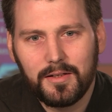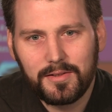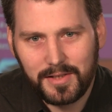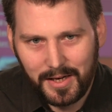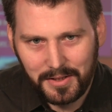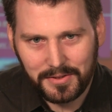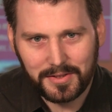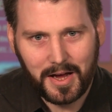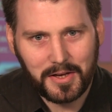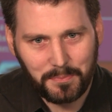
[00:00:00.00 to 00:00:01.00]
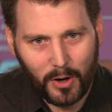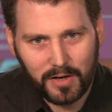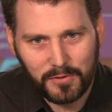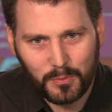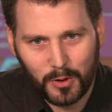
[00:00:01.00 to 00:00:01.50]
Staines, as part
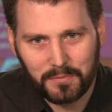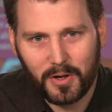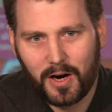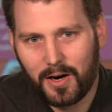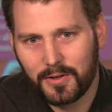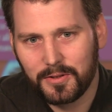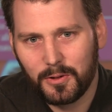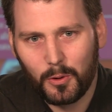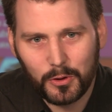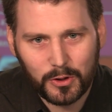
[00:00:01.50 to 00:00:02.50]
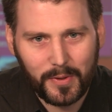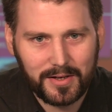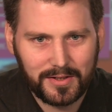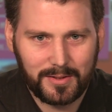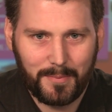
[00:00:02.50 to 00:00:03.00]
of his work for Hart, also
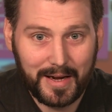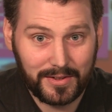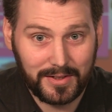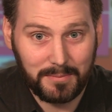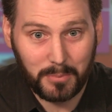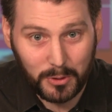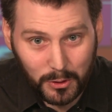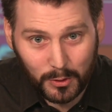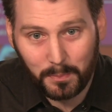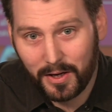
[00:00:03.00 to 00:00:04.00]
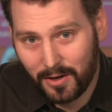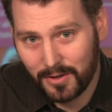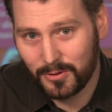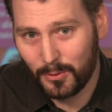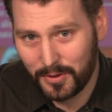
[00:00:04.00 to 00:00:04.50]
edited a magazine produced by
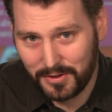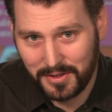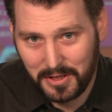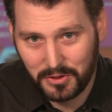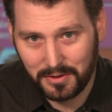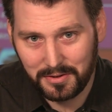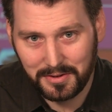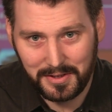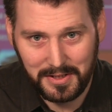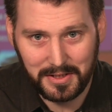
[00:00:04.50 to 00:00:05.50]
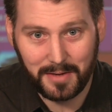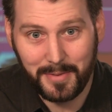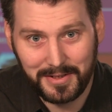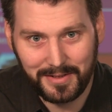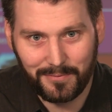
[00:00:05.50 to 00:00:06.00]
Hart's organisation, the
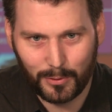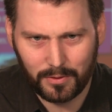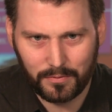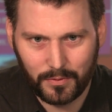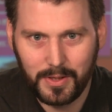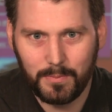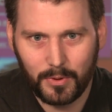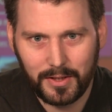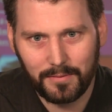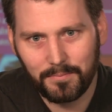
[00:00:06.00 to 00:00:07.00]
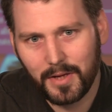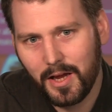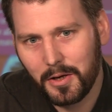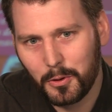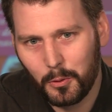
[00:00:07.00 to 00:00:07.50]
Committee for a Free Britain,
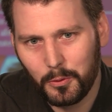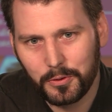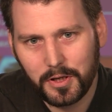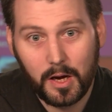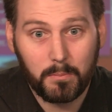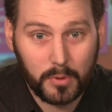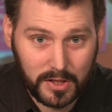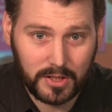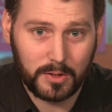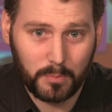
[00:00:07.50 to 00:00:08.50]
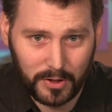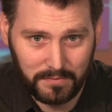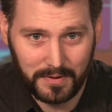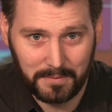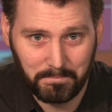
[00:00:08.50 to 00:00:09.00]
called British
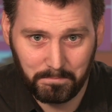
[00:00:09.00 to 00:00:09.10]
Briefing.